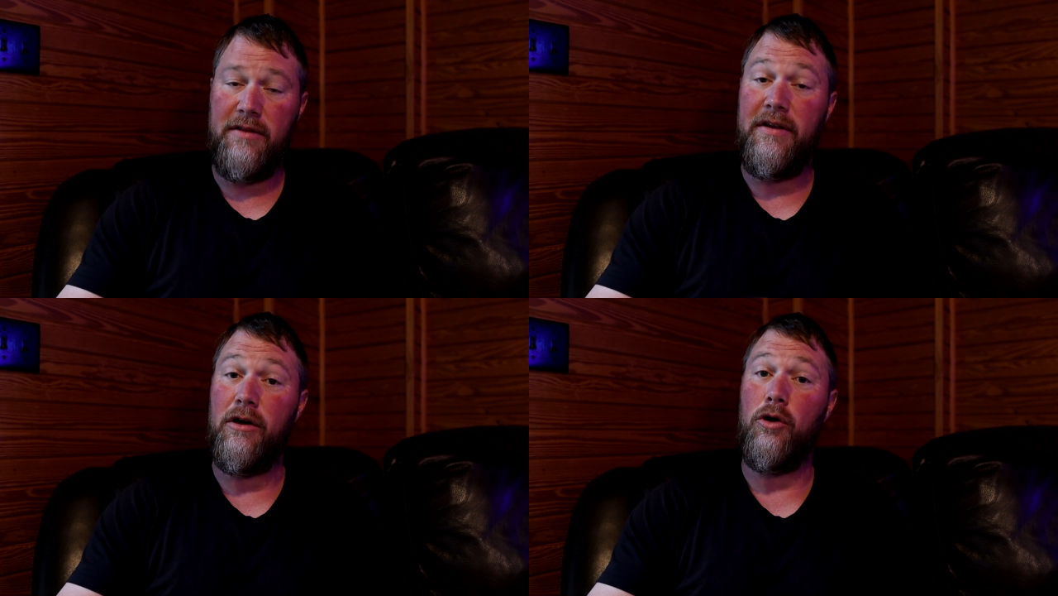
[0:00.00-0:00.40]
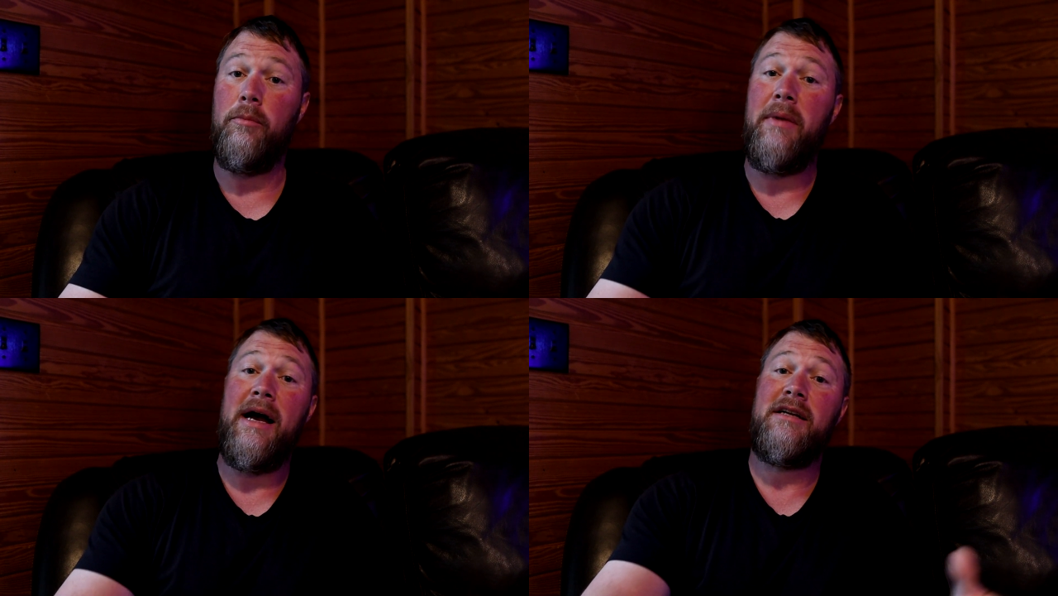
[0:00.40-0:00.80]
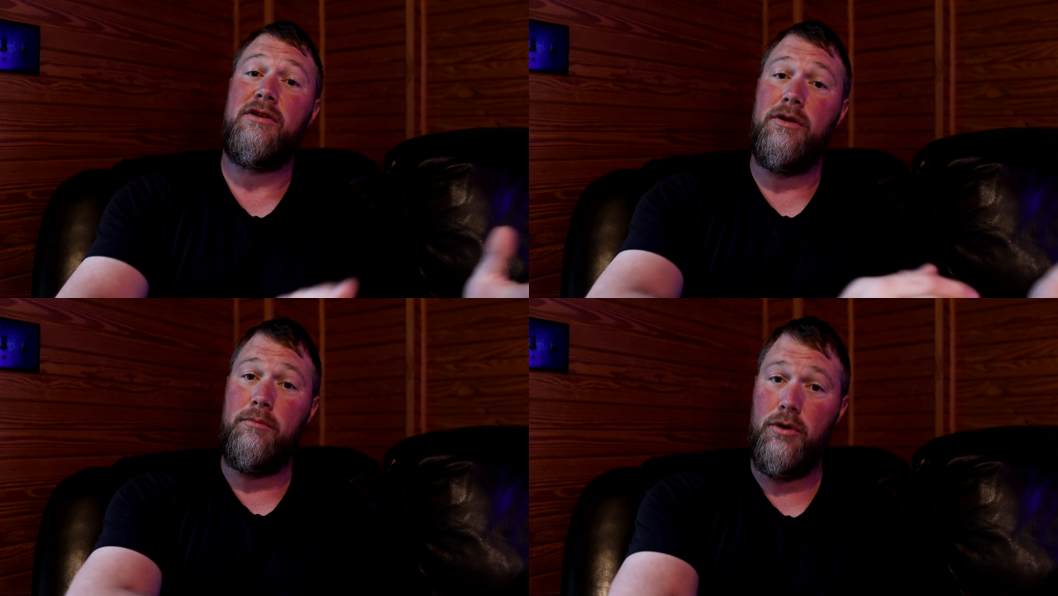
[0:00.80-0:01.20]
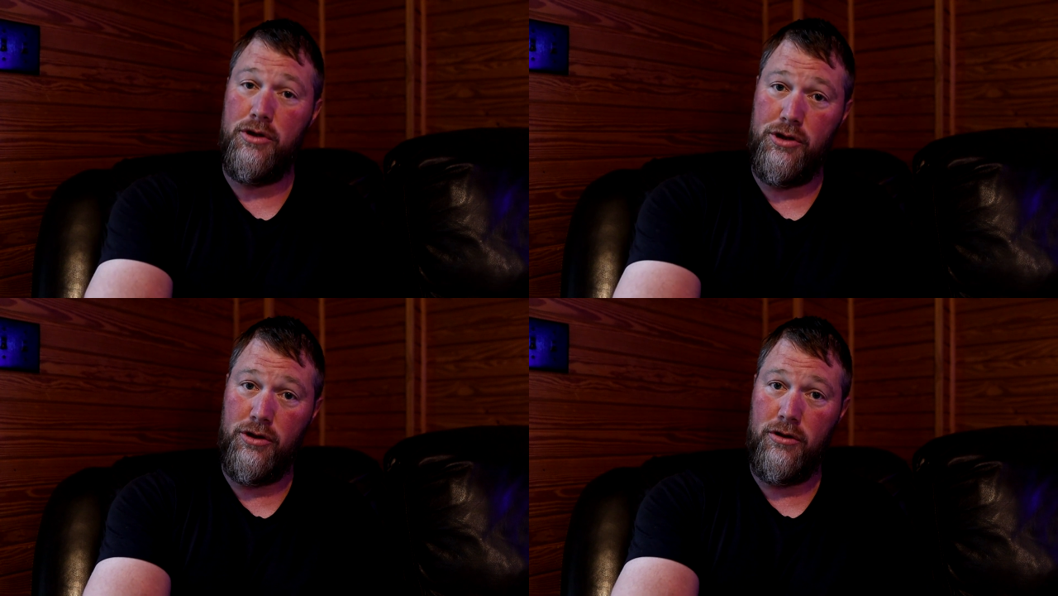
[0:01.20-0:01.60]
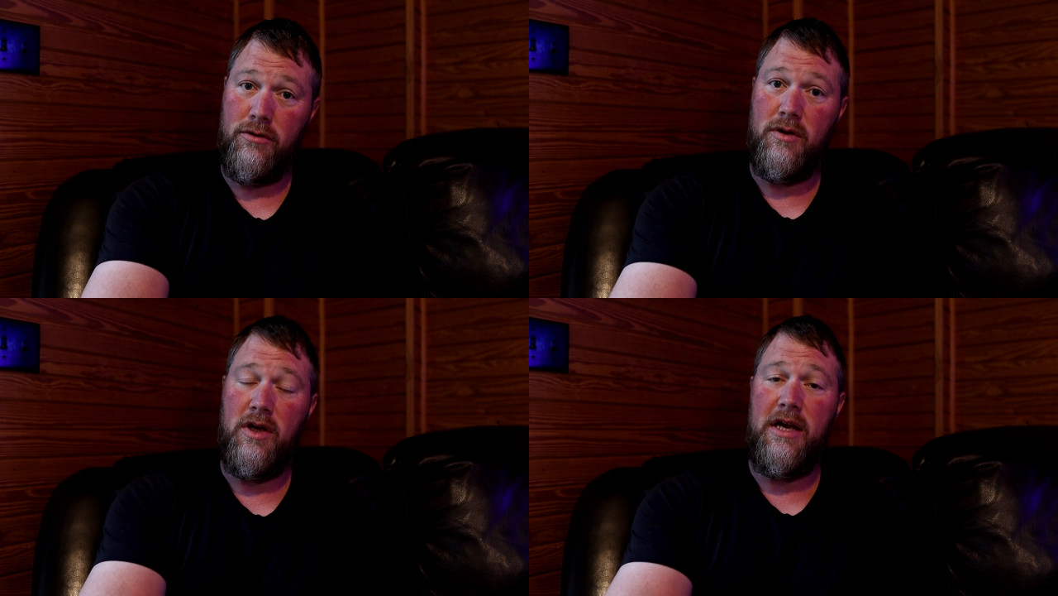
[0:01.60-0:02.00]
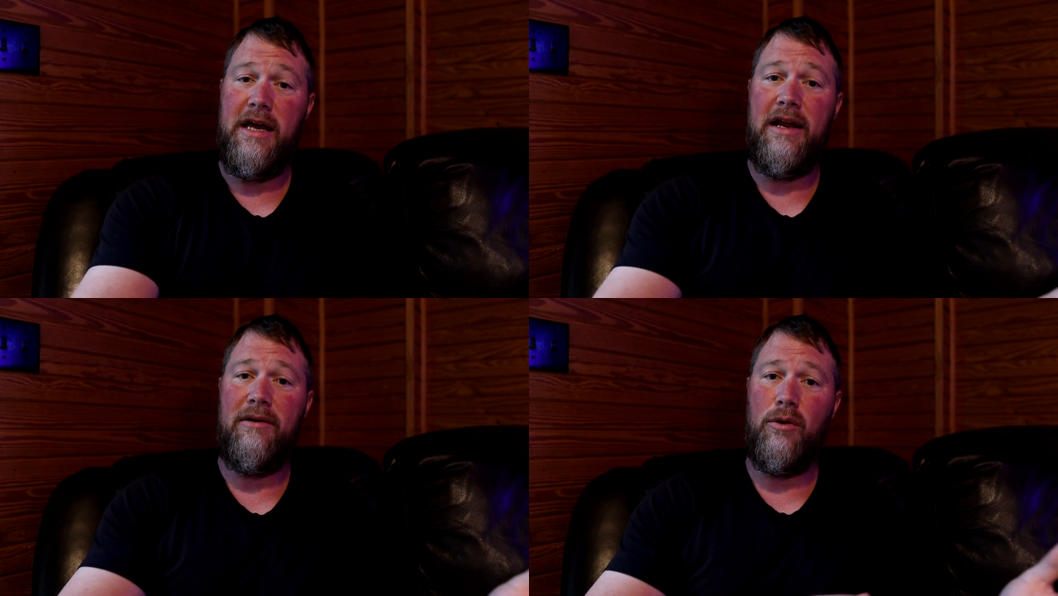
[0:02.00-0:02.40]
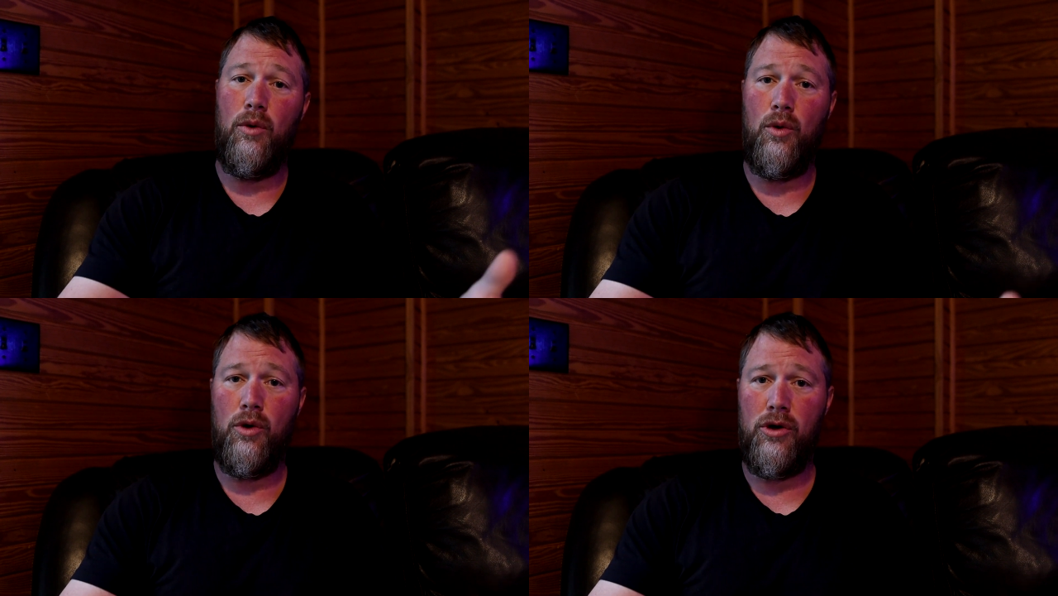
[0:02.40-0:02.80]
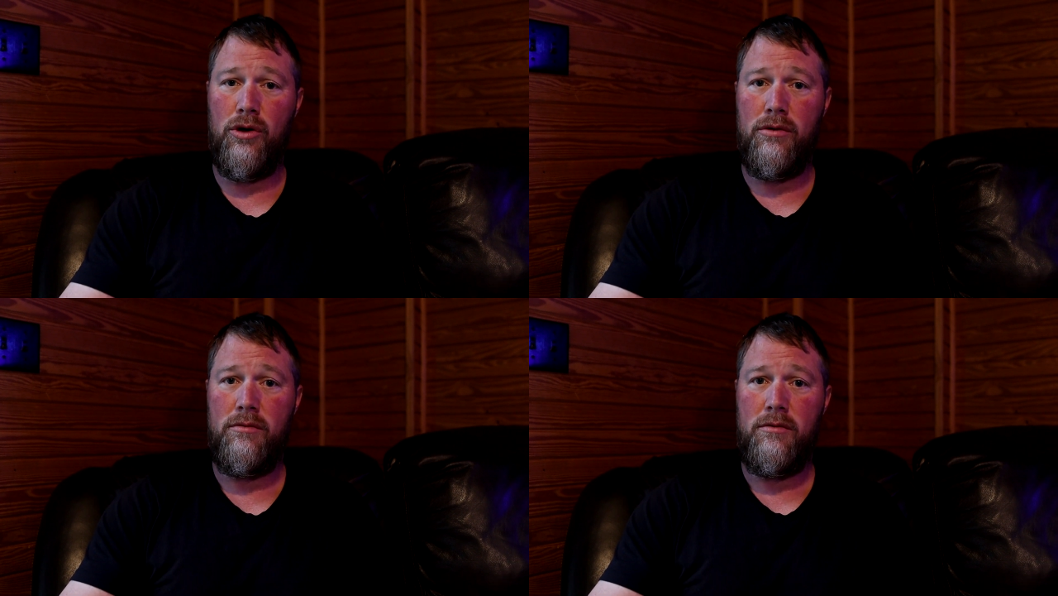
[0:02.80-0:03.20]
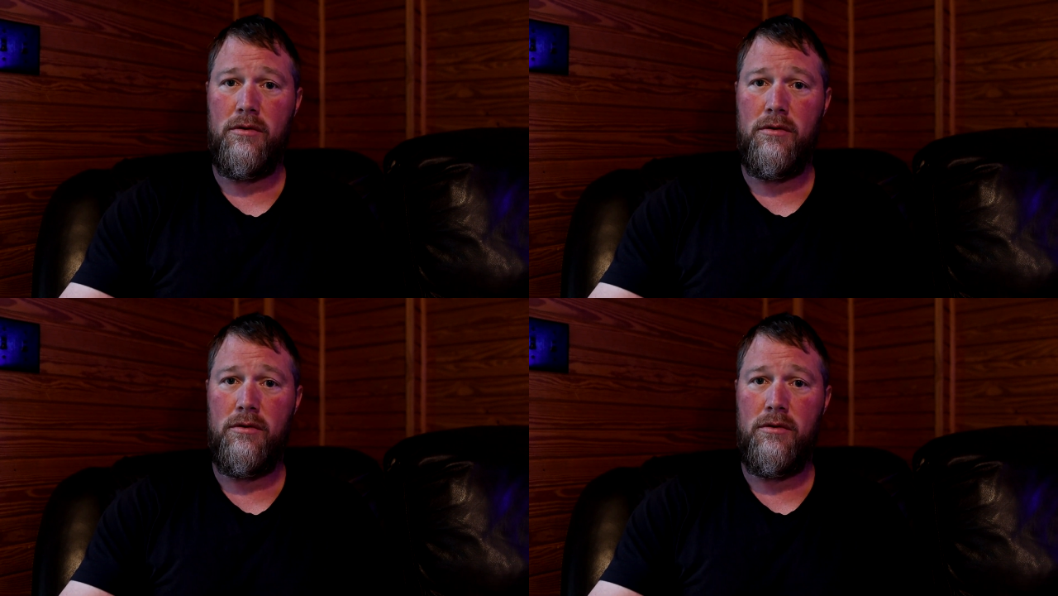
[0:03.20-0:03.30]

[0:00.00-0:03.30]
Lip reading: And then I'll go back to the butcher and I will order